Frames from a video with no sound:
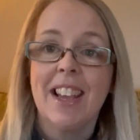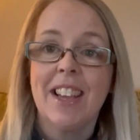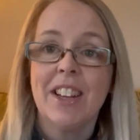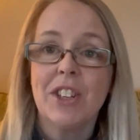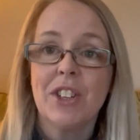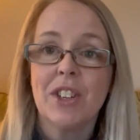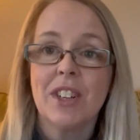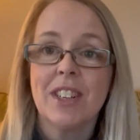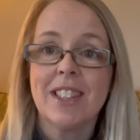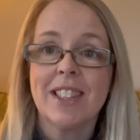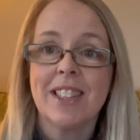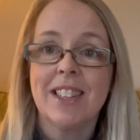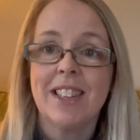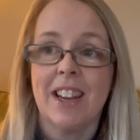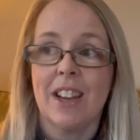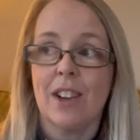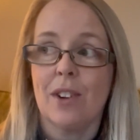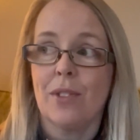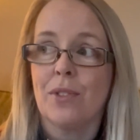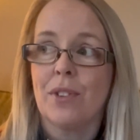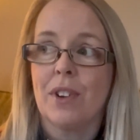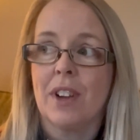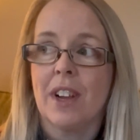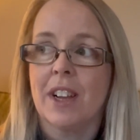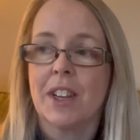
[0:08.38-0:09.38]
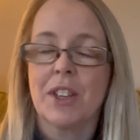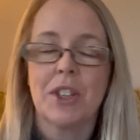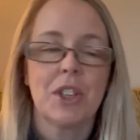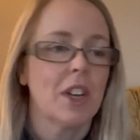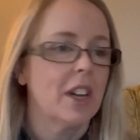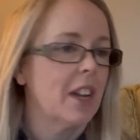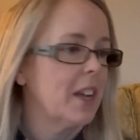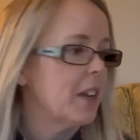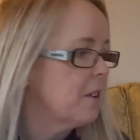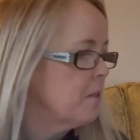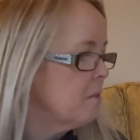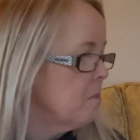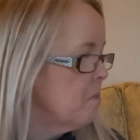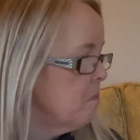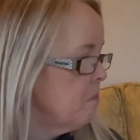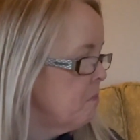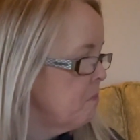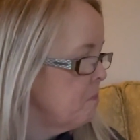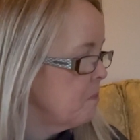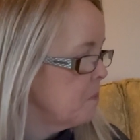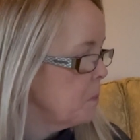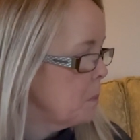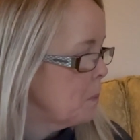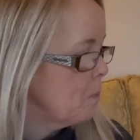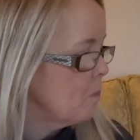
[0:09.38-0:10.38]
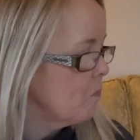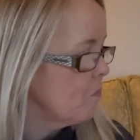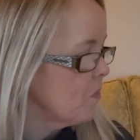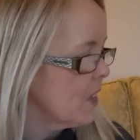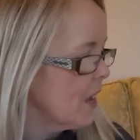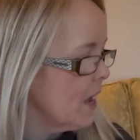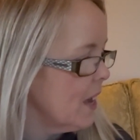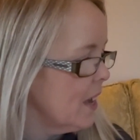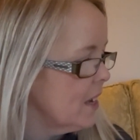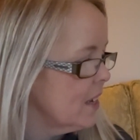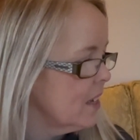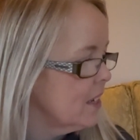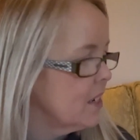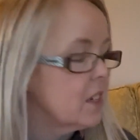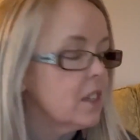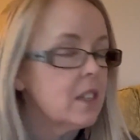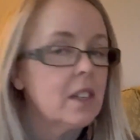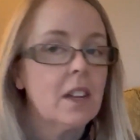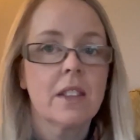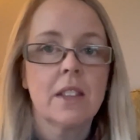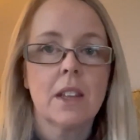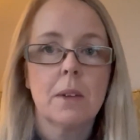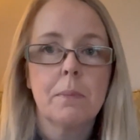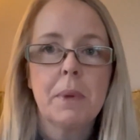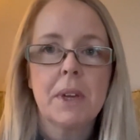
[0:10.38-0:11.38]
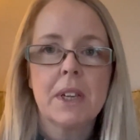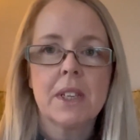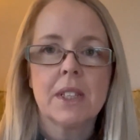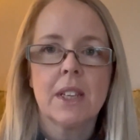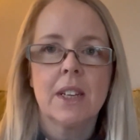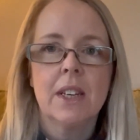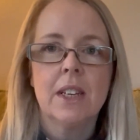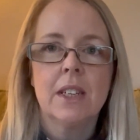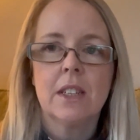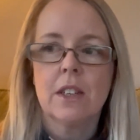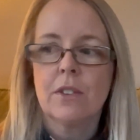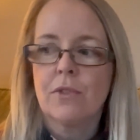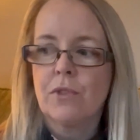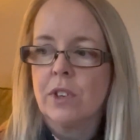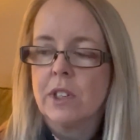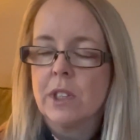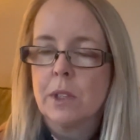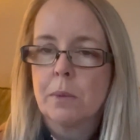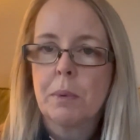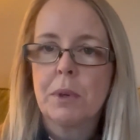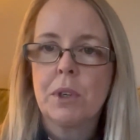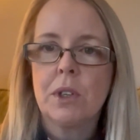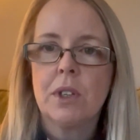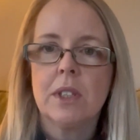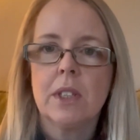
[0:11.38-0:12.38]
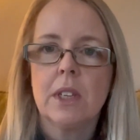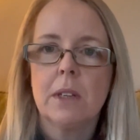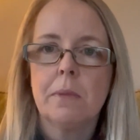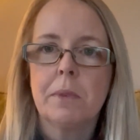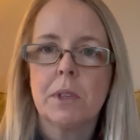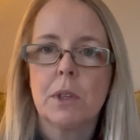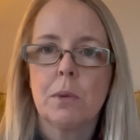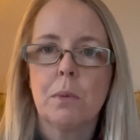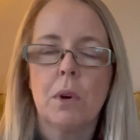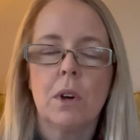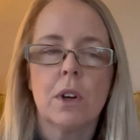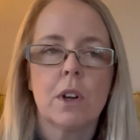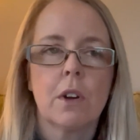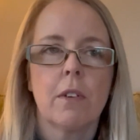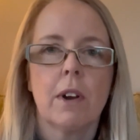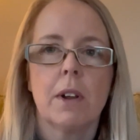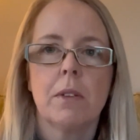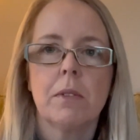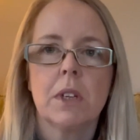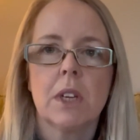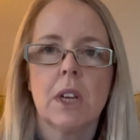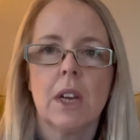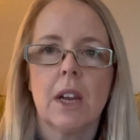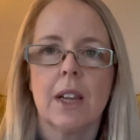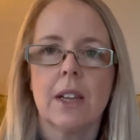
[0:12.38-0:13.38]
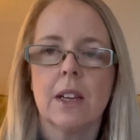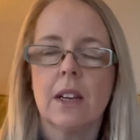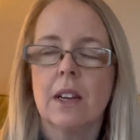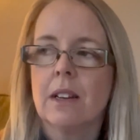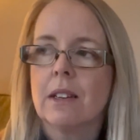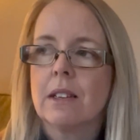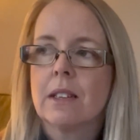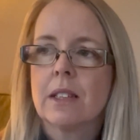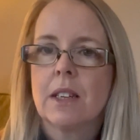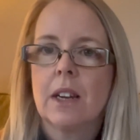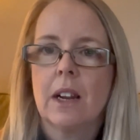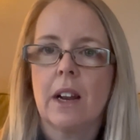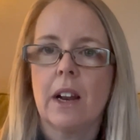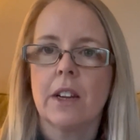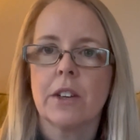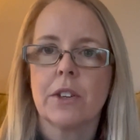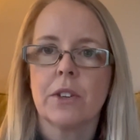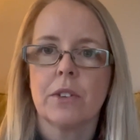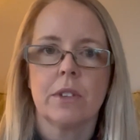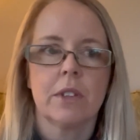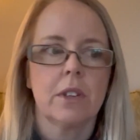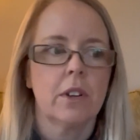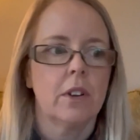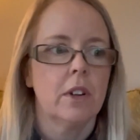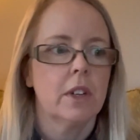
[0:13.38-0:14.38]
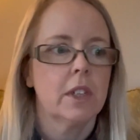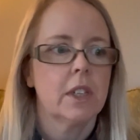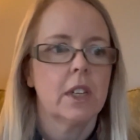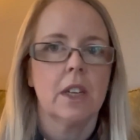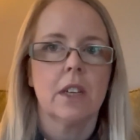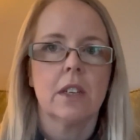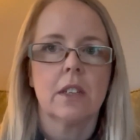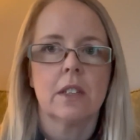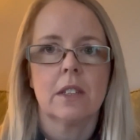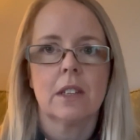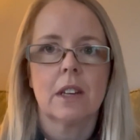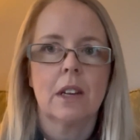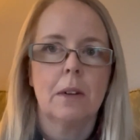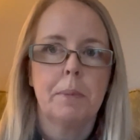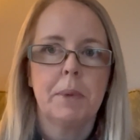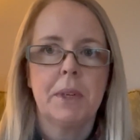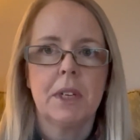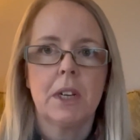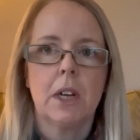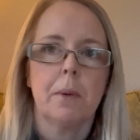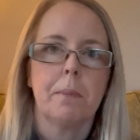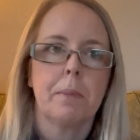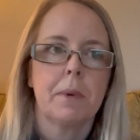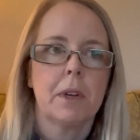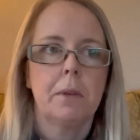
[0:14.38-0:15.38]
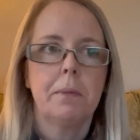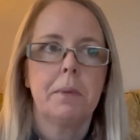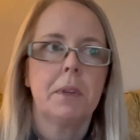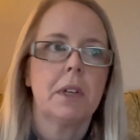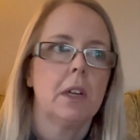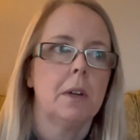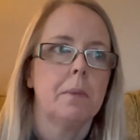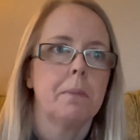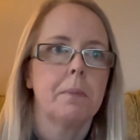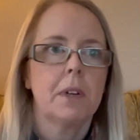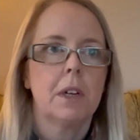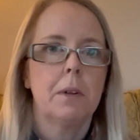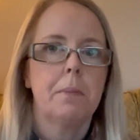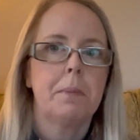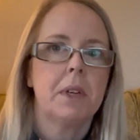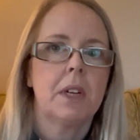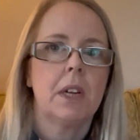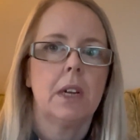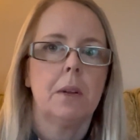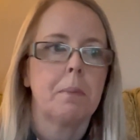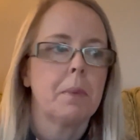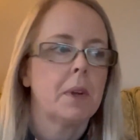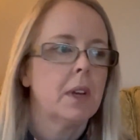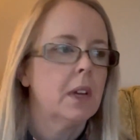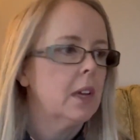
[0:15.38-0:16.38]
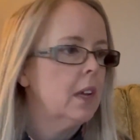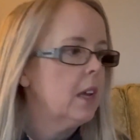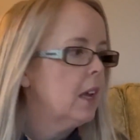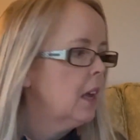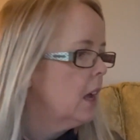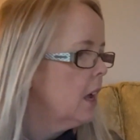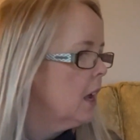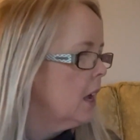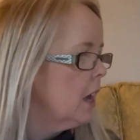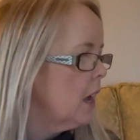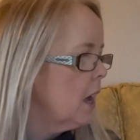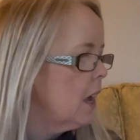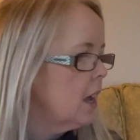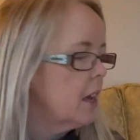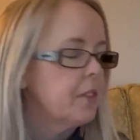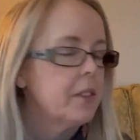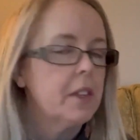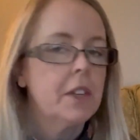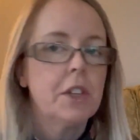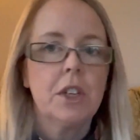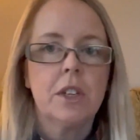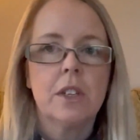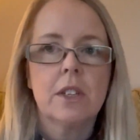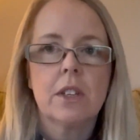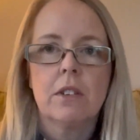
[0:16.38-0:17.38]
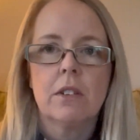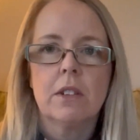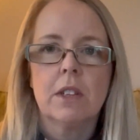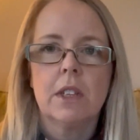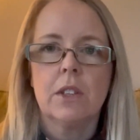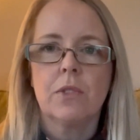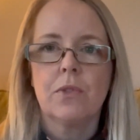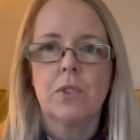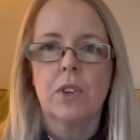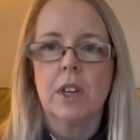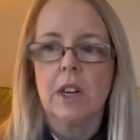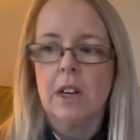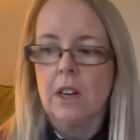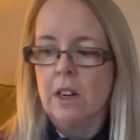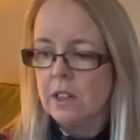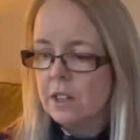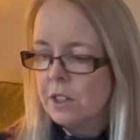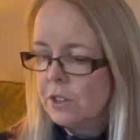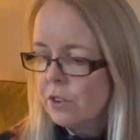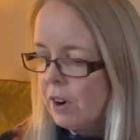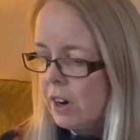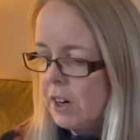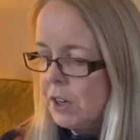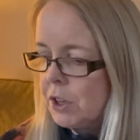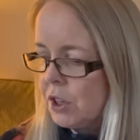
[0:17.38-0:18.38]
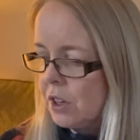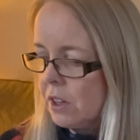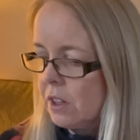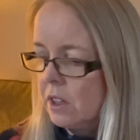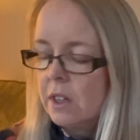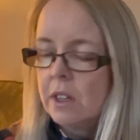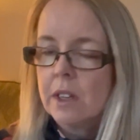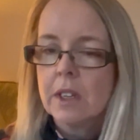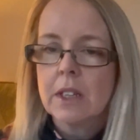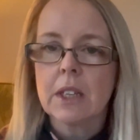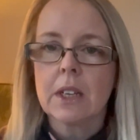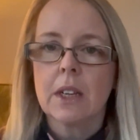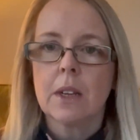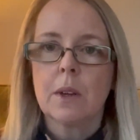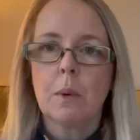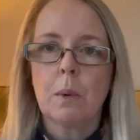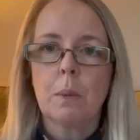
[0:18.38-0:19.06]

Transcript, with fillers: Angel is deaf, actually. And not that makes any difference, but she seems to walk around in like little stilettos all day because it's clippity clip, clippity clip, clippity clip. And then she has all these funny little scratching things.